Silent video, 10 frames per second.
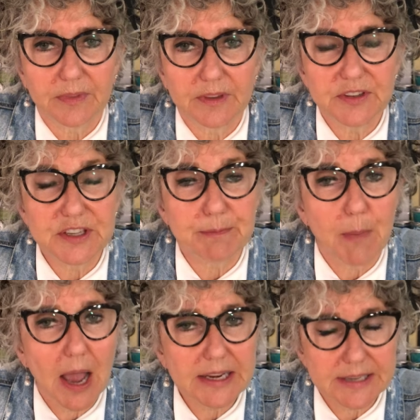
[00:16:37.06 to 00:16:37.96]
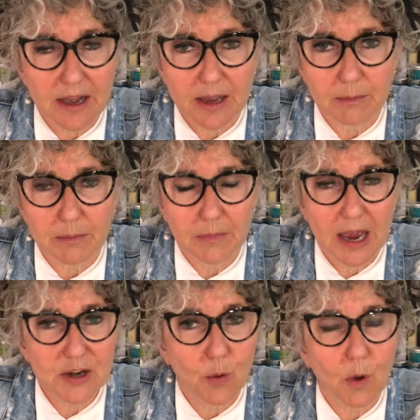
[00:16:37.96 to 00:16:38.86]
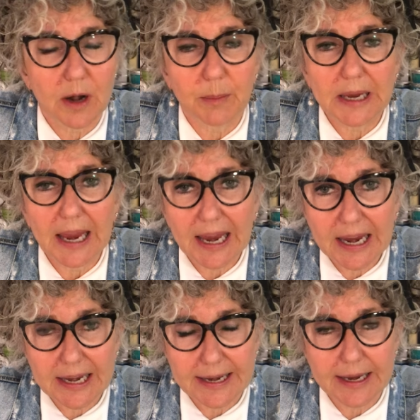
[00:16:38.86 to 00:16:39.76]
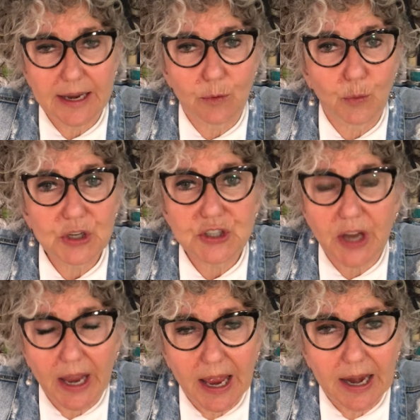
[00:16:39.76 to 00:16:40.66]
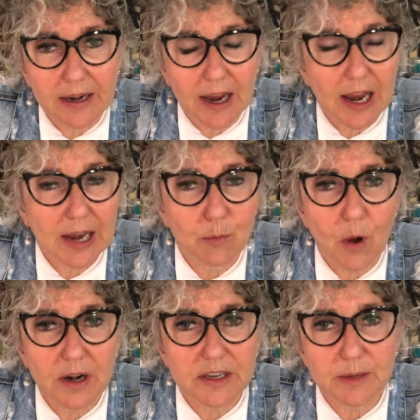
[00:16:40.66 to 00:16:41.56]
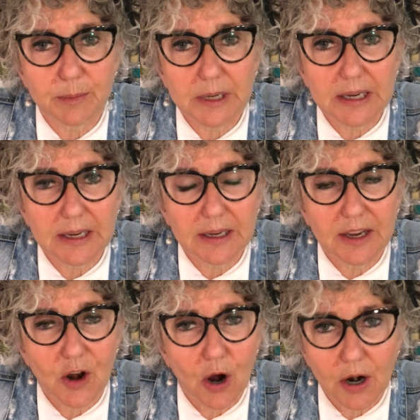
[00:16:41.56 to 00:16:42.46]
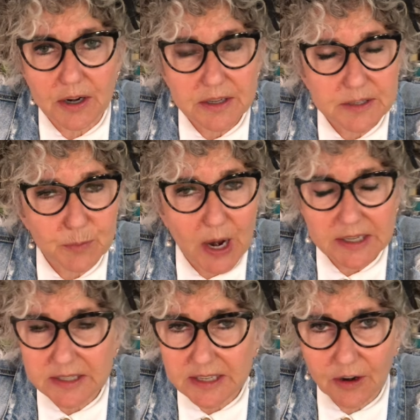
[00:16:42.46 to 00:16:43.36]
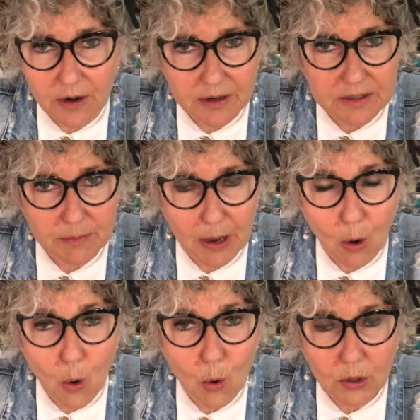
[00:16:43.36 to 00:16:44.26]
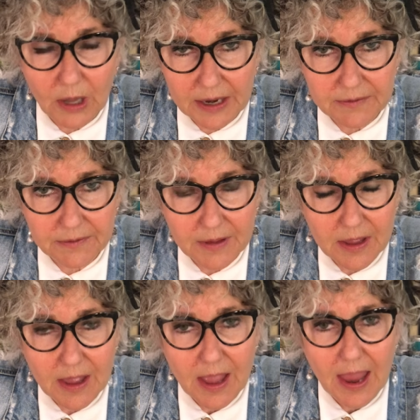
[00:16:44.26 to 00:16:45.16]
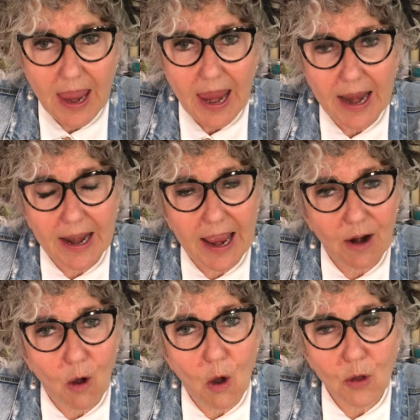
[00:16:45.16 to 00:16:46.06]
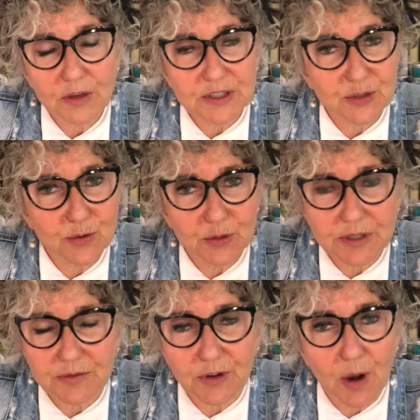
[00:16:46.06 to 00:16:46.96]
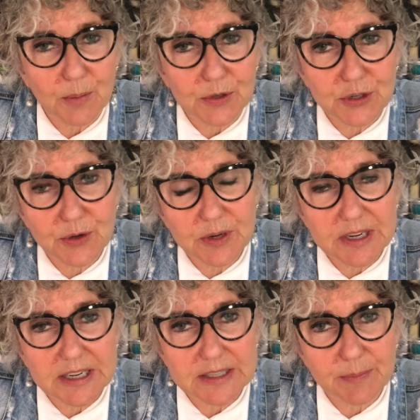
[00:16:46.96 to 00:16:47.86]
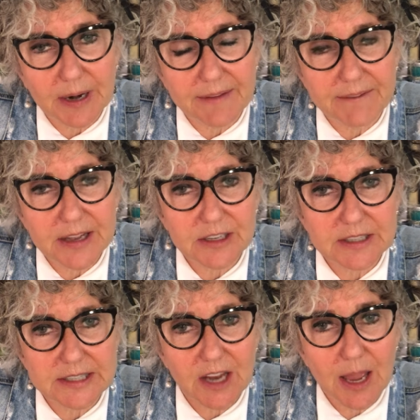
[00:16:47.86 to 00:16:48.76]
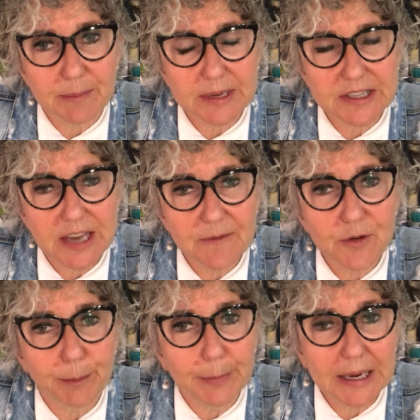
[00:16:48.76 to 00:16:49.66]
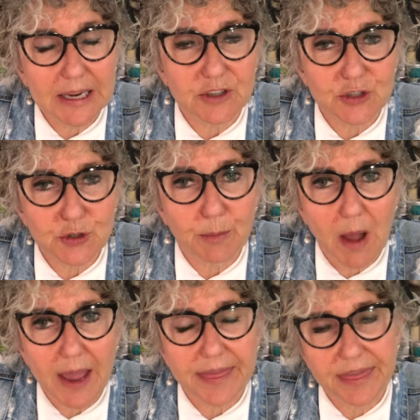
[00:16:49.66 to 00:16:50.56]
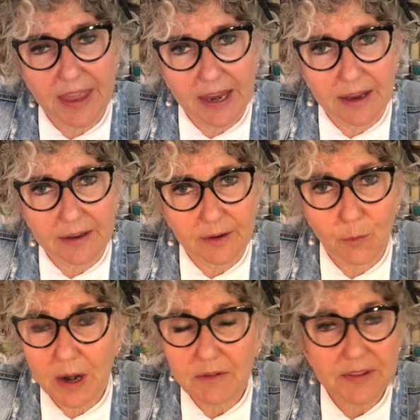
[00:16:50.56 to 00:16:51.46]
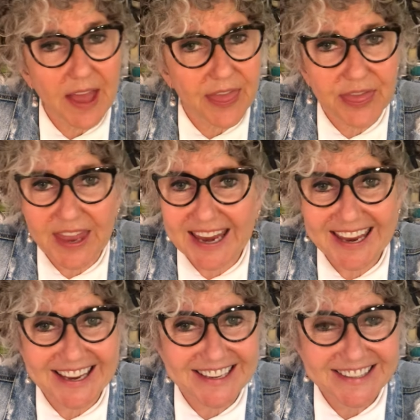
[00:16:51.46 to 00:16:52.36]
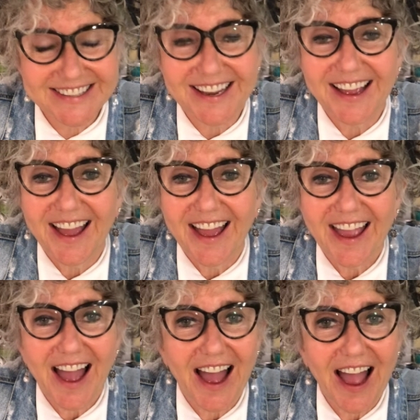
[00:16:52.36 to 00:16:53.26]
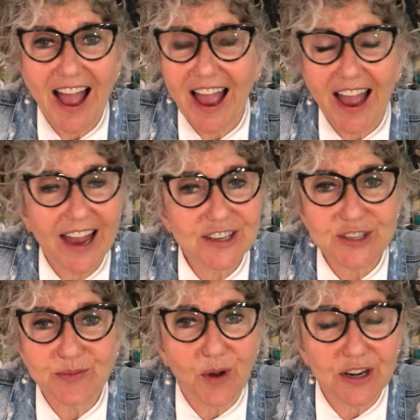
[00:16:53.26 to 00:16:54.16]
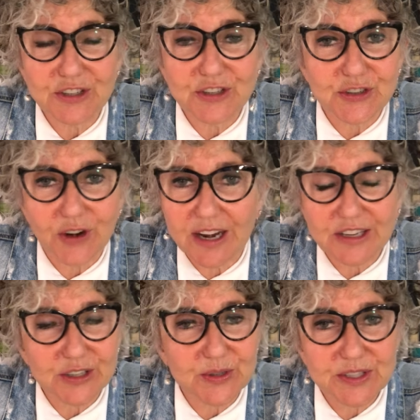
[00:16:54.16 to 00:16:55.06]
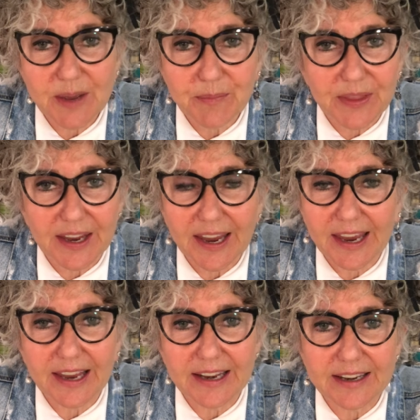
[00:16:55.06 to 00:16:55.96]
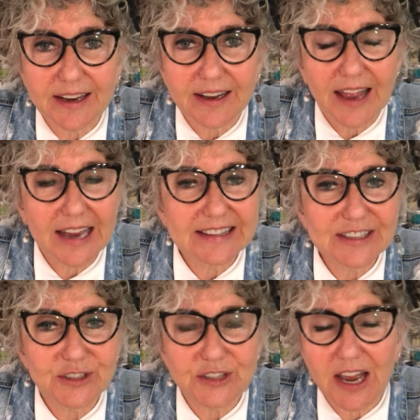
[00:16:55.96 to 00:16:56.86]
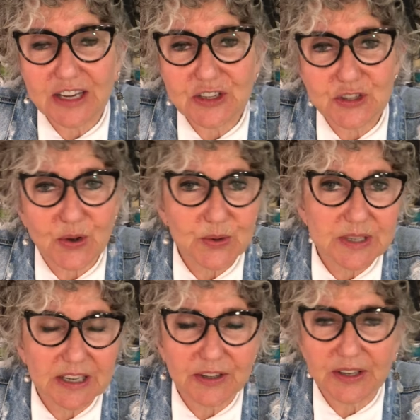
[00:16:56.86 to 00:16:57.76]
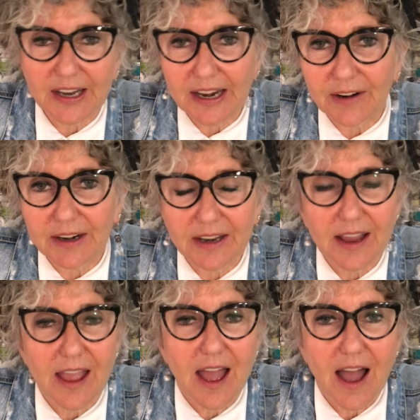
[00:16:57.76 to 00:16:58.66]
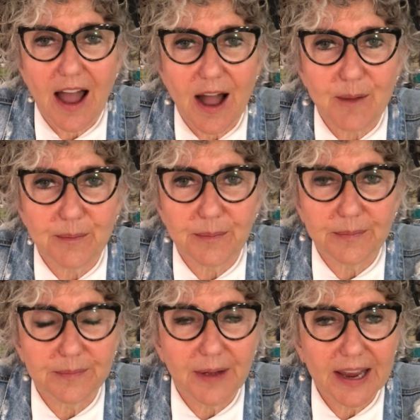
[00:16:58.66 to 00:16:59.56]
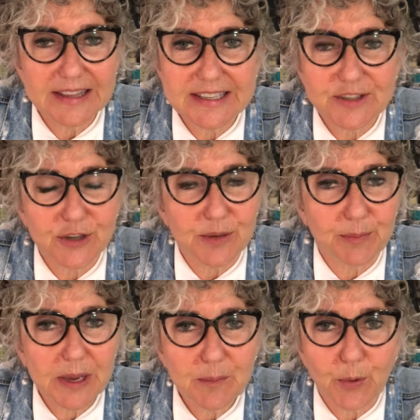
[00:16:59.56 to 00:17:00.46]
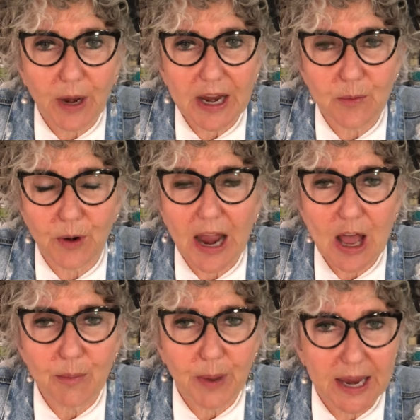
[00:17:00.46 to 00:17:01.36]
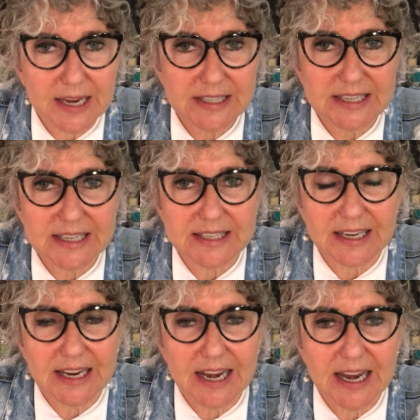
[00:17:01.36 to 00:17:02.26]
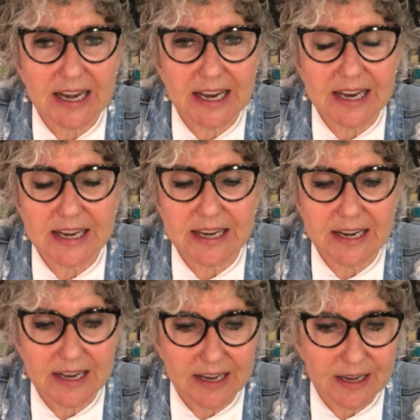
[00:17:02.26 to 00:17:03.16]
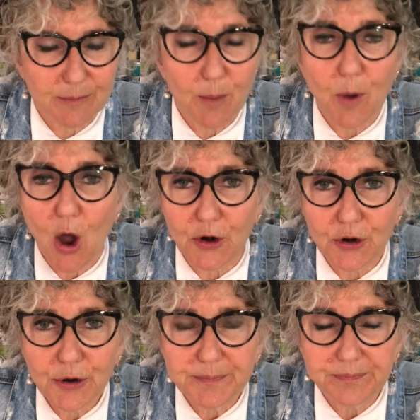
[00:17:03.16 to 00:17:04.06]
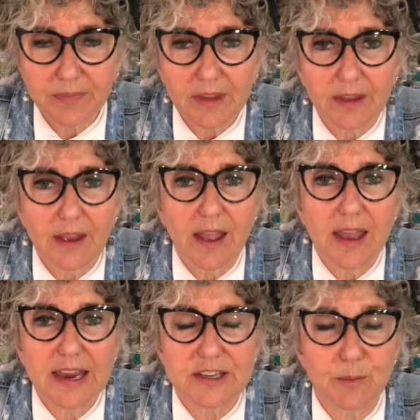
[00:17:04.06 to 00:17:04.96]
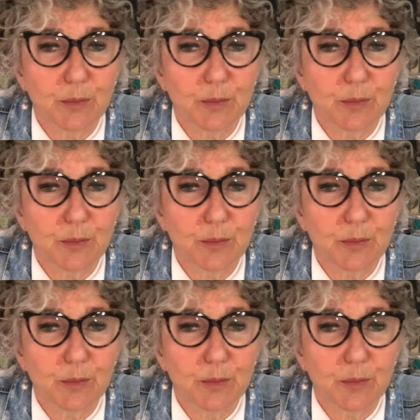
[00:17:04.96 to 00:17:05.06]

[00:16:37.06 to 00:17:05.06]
this is my time. I don't want to be 80 and wished I had. I had wanted to be an artist, practicing artist my whole life. And I had all these cool different opportunities, but I felt it's time, it's time for me to do my thing. Whatever that thing is, I, just wanted to try to do something and had little tiny shows here and there. And um, I had this sort of big break where Al Pace, he's a Canadian um, potter, he has a